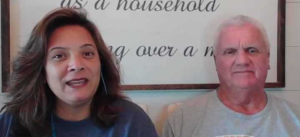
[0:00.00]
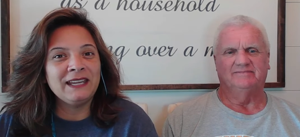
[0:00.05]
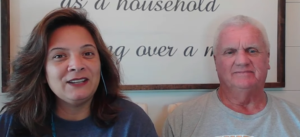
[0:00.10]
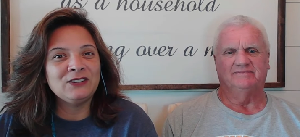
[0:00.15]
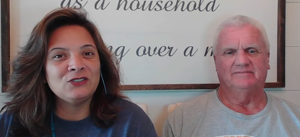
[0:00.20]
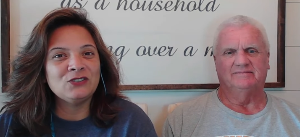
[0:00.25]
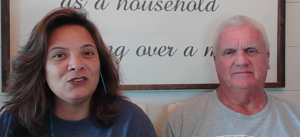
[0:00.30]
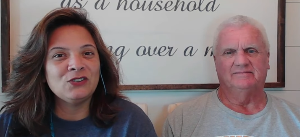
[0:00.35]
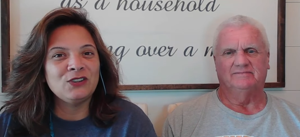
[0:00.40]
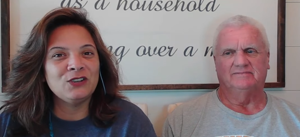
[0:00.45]
Speaker 1: Thank
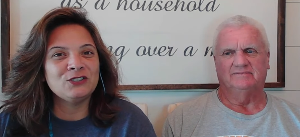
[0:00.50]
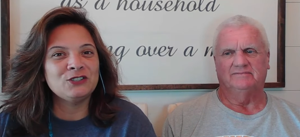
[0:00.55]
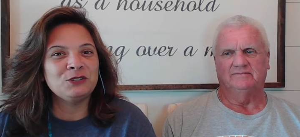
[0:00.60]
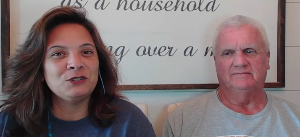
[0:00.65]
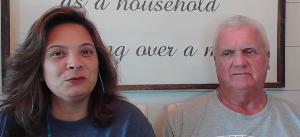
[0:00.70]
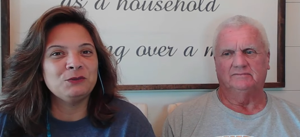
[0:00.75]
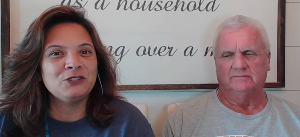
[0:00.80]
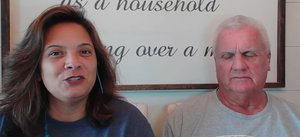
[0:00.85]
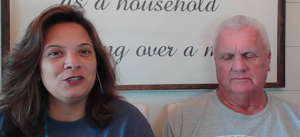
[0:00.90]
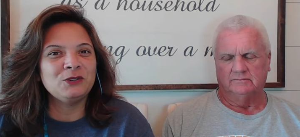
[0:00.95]
you to those
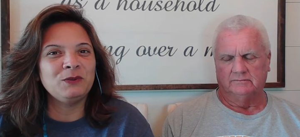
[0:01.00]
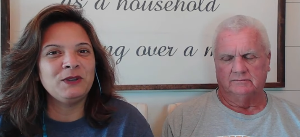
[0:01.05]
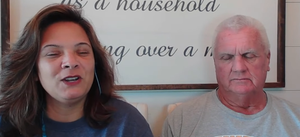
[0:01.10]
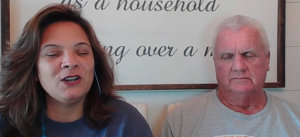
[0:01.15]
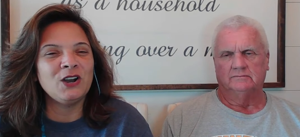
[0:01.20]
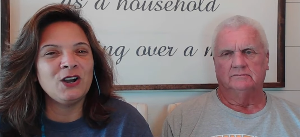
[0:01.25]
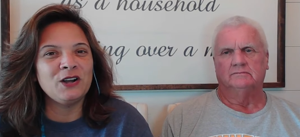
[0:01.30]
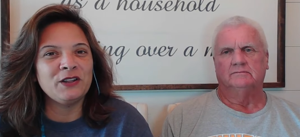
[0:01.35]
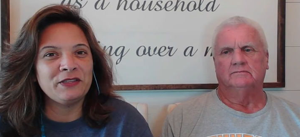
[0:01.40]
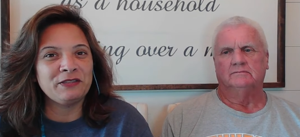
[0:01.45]
who are doing
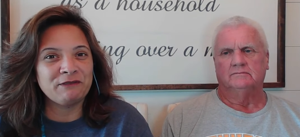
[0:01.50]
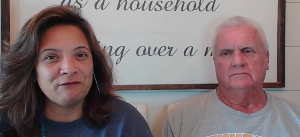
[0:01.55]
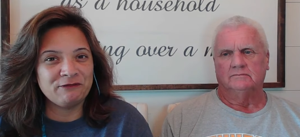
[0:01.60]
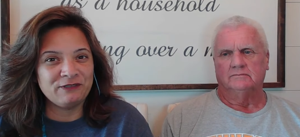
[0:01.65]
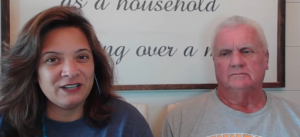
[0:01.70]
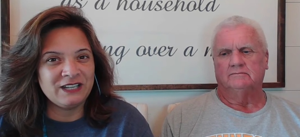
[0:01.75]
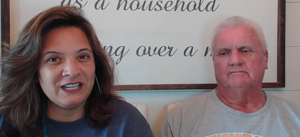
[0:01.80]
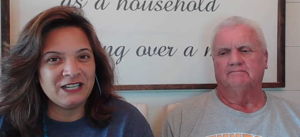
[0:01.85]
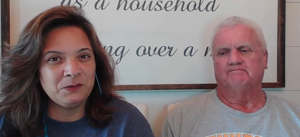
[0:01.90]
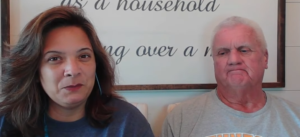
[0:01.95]
all
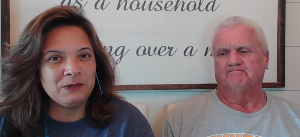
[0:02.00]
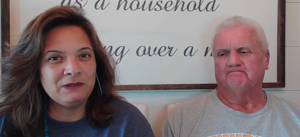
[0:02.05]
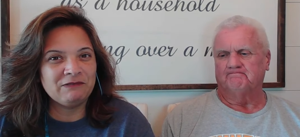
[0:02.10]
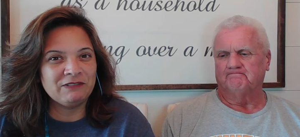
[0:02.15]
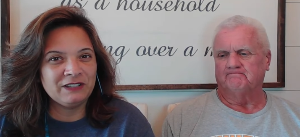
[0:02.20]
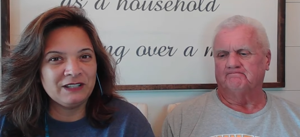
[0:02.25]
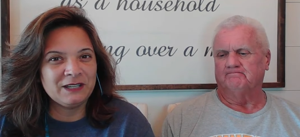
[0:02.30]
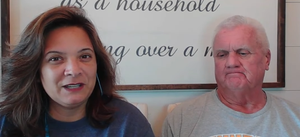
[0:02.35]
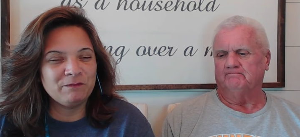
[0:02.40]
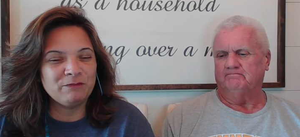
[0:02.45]
three. We mm-hmm.
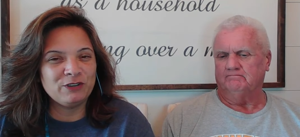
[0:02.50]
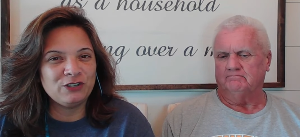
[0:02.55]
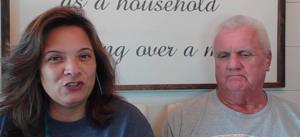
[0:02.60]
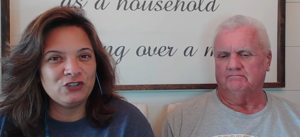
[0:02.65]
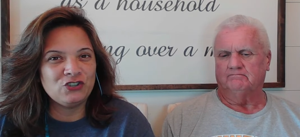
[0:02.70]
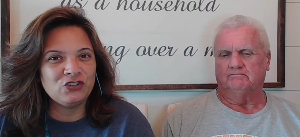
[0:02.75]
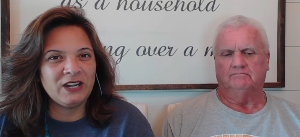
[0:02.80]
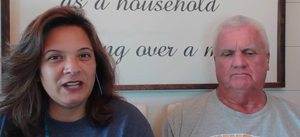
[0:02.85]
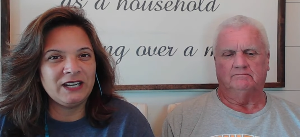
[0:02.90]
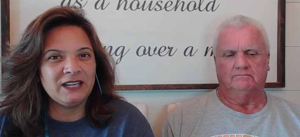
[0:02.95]
really
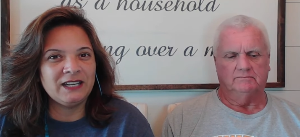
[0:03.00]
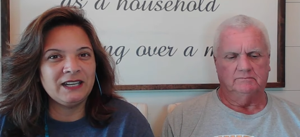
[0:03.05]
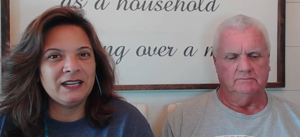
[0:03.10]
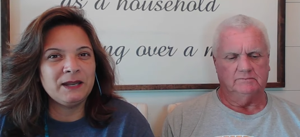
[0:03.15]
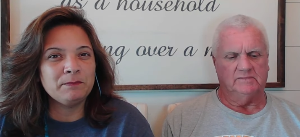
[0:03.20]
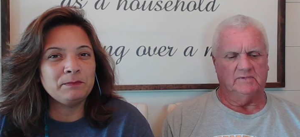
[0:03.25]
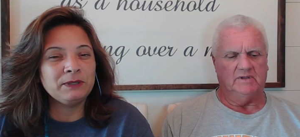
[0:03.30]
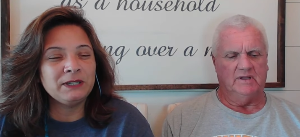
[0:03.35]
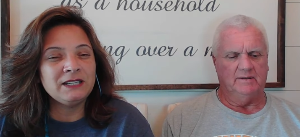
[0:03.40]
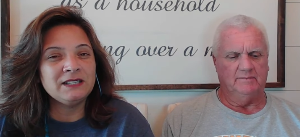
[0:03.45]
appreciate it,
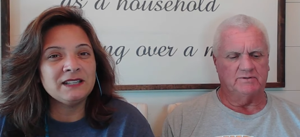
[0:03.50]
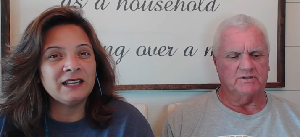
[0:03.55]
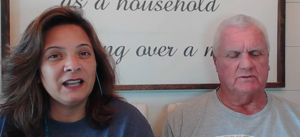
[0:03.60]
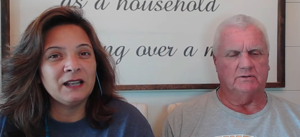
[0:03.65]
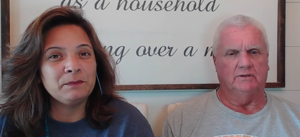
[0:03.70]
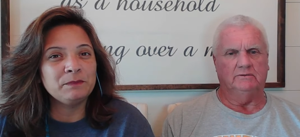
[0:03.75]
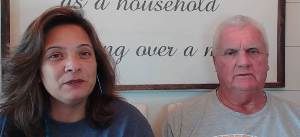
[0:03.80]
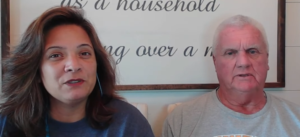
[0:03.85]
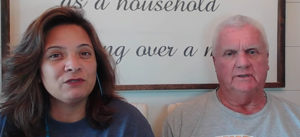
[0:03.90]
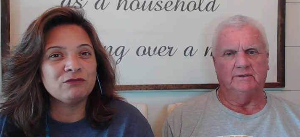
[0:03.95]
and please
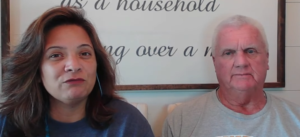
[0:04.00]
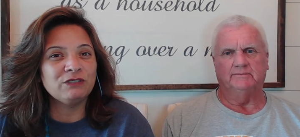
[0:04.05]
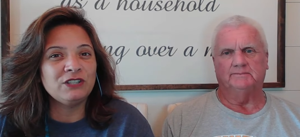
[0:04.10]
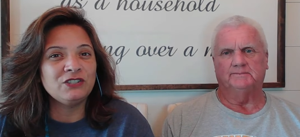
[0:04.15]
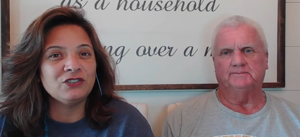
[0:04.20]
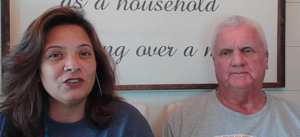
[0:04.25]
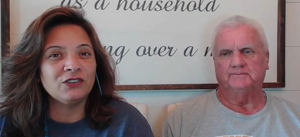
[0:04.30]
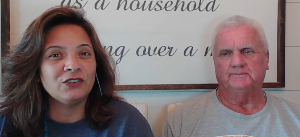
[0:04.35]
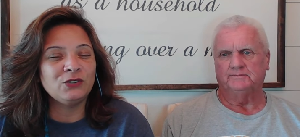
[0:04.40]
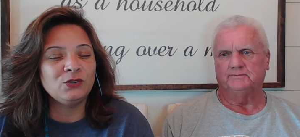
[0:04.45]
Absolutely. help us
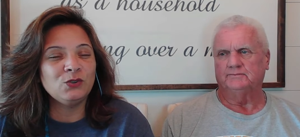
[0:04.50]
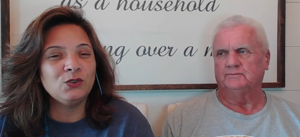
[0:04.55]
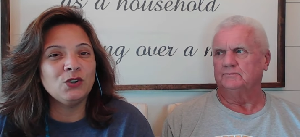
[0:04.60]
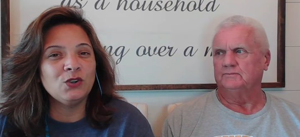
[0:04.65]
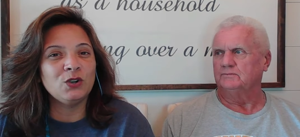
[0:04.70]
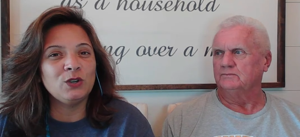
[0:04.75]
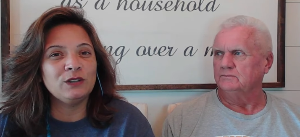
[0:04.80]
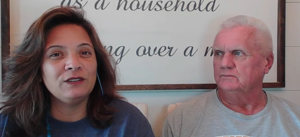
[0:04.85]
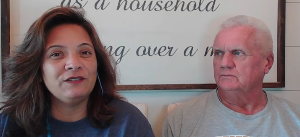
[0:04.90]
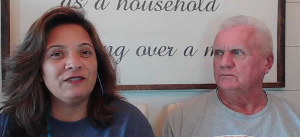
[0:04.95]
reach our new
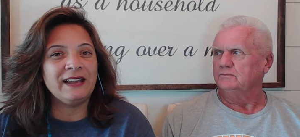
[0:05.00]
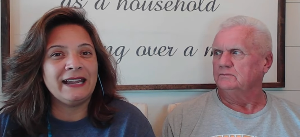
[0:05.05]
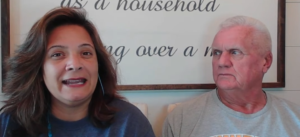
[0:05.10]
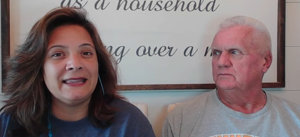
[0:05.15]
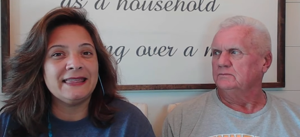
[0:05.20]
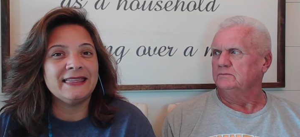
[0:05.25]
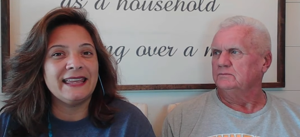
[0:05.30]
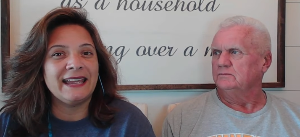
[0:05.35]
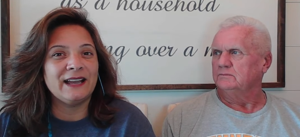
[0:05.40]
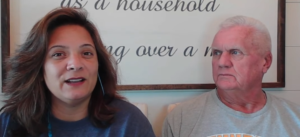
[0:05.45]
goal of
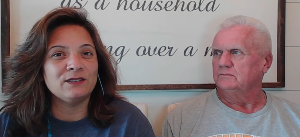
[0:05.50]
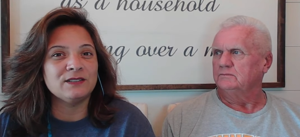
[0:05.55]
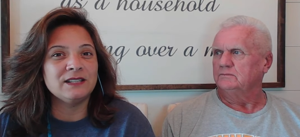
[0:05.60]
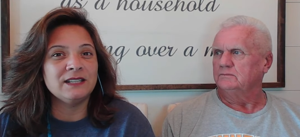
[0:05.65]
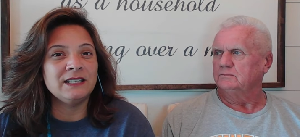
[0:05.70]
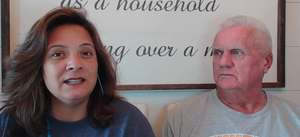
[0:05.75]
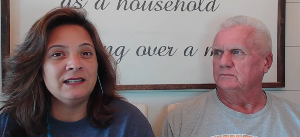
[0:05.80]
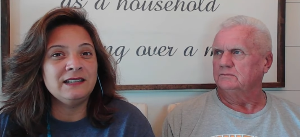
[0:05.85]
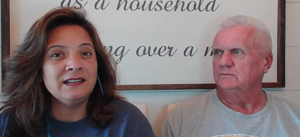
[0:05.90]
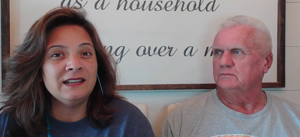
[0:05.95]
eight
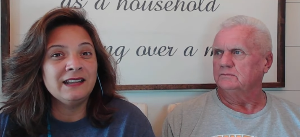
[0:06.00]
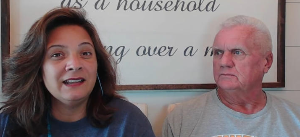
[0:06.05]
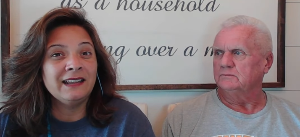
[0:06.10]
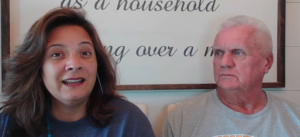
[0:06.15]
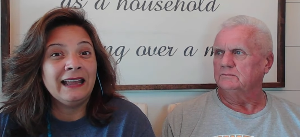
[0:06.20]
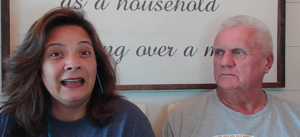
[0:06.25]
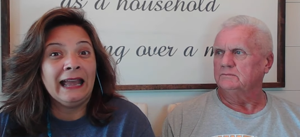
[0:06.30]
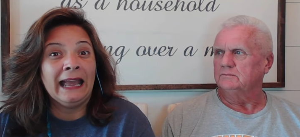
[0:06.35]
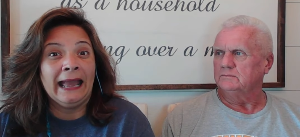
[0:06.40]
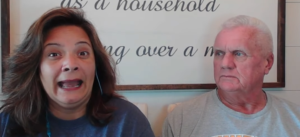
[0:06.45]
thousand.
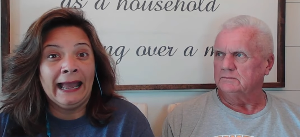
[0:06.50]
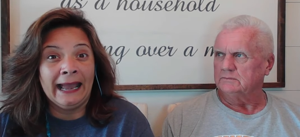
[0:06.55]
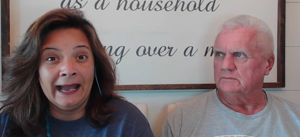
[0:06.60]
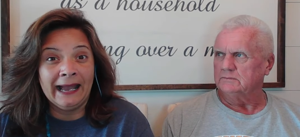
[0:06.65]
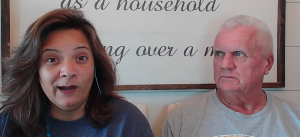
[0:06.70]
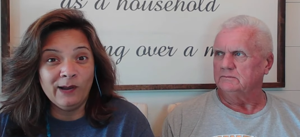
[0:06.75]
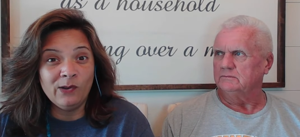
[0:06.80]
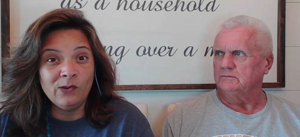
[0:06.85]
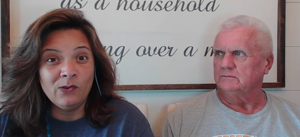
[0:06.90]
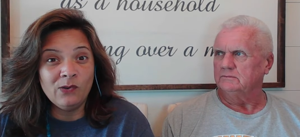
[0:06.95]

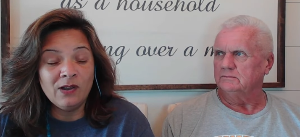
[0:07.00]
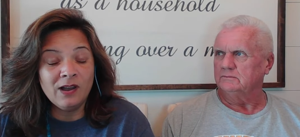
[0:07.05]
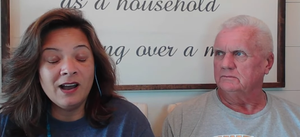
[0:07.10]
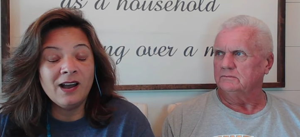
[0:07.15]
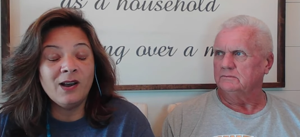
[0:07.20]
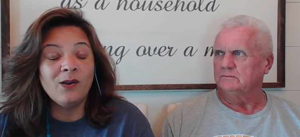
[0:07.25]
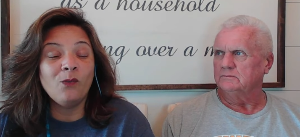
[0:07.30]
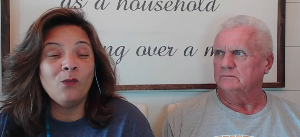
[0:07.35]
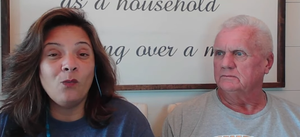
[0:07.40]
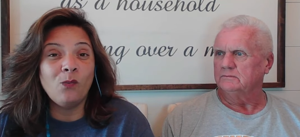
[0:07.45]
How?
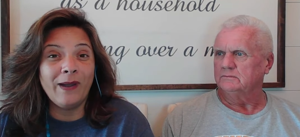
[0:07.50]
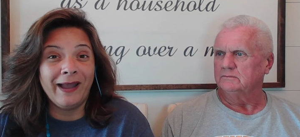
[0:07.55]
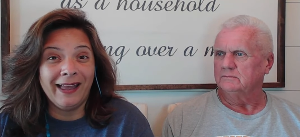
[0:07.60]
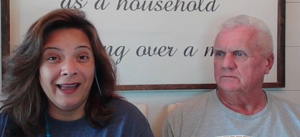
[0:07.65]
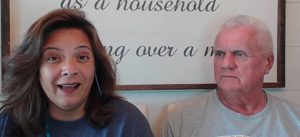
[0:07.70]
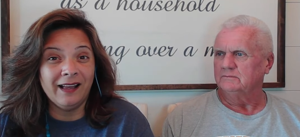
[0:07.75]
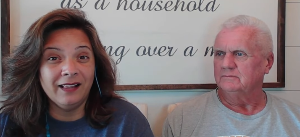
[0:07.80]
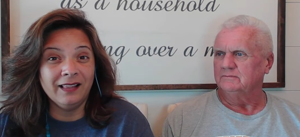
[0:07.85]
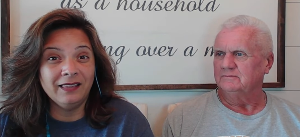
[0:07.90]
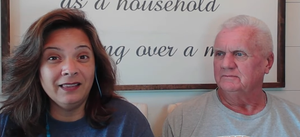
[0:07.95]

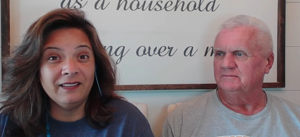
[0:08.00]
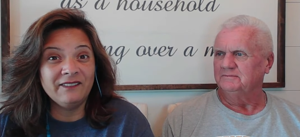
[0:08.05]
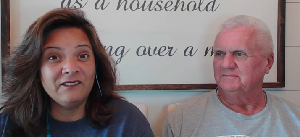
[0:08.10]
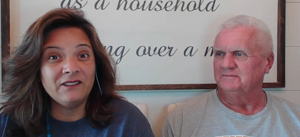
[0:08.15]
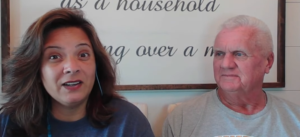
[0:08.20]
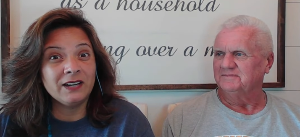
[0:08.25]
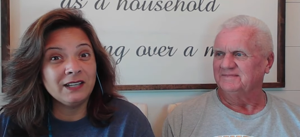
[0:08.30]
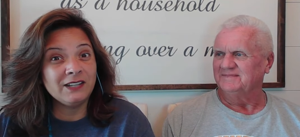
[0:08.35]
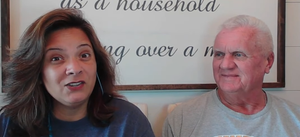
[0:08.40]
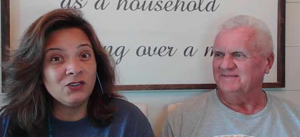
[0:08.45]
Well,
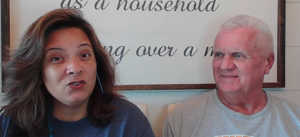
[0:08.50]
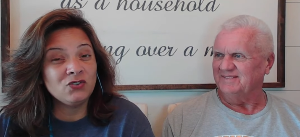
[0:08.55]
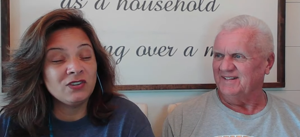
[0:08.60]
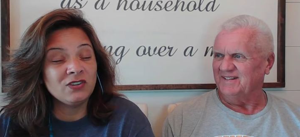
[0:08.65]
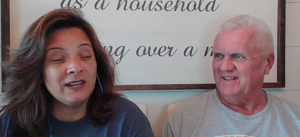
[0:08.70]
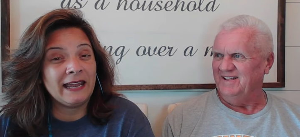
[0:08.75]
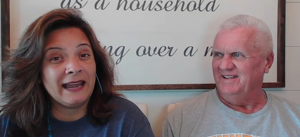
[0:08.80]
funny you should